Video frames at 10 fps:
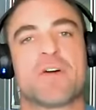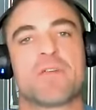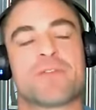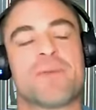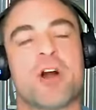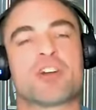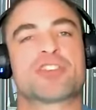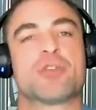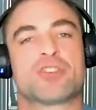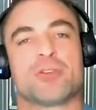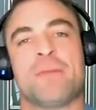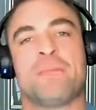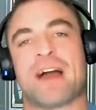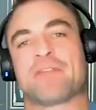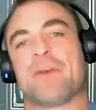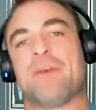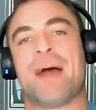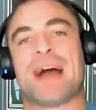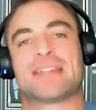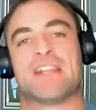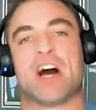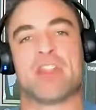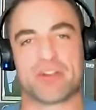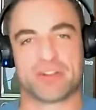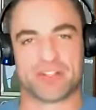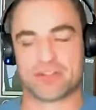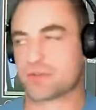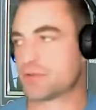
from our social impact, from impacting others.